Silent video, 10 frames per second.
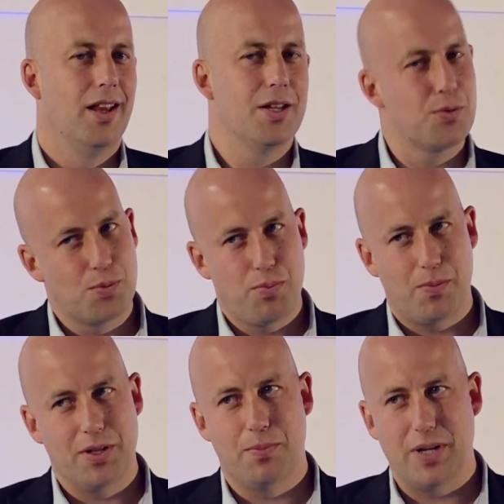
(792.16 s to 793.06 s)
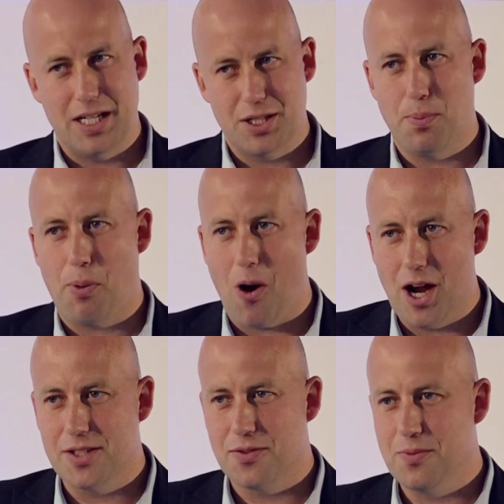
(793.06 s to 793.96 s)
This was probably the biggest
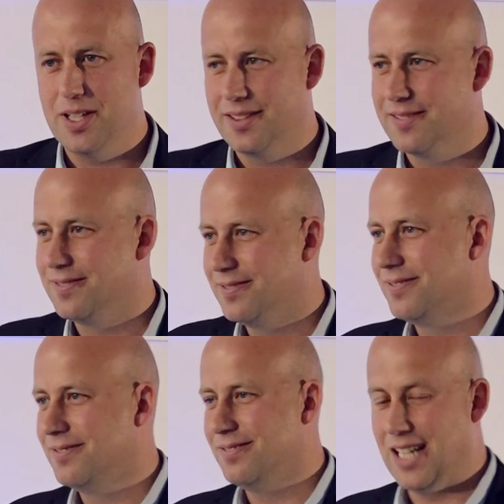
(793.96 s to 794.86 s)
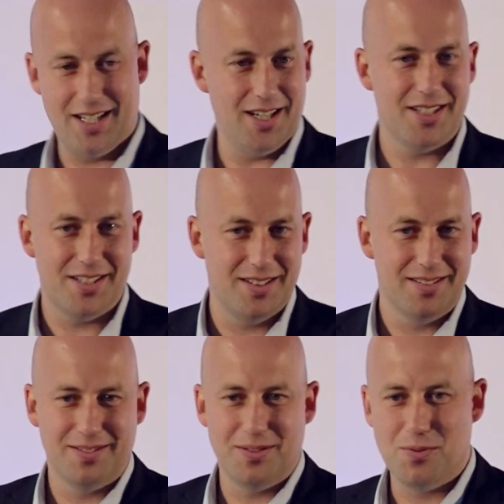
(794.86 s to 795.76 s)
surprise for me and us
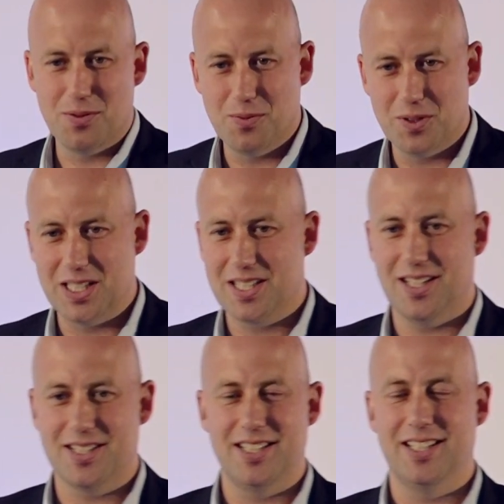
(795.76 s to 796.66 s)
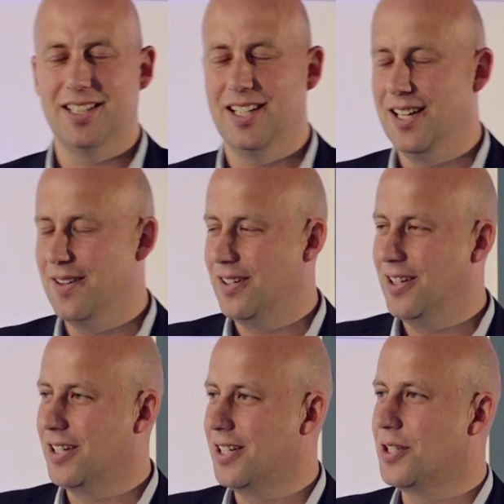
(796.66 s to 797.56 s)
when we discussed it
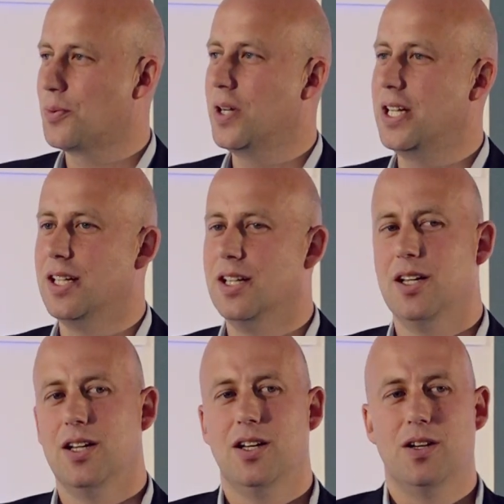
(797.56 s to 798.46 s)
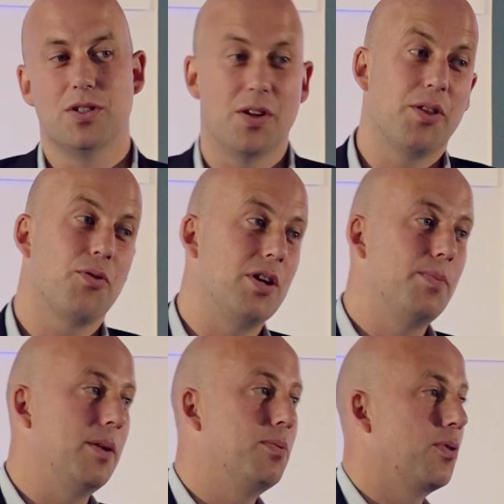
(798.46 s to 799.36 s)
earlier this week. There was only 3
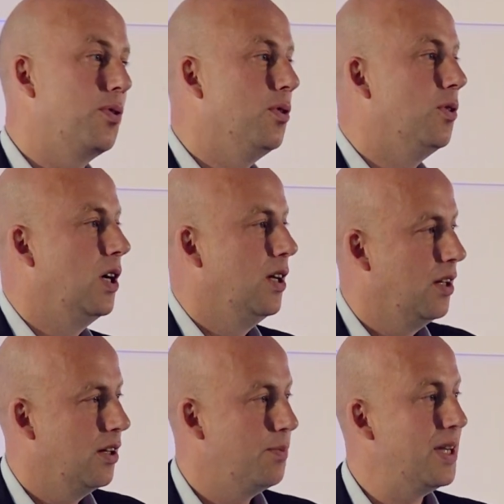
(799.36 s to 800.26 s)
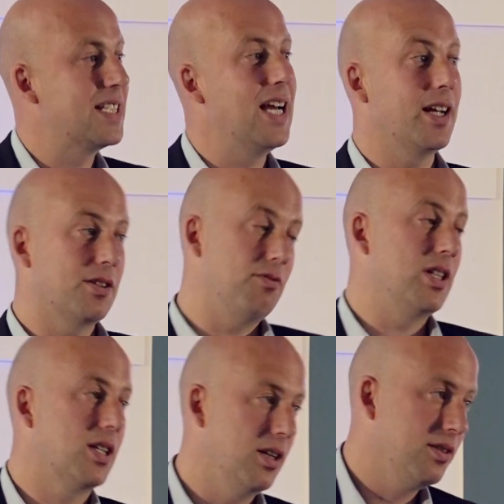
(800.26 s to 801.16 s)
people thought there'd be a tax risk.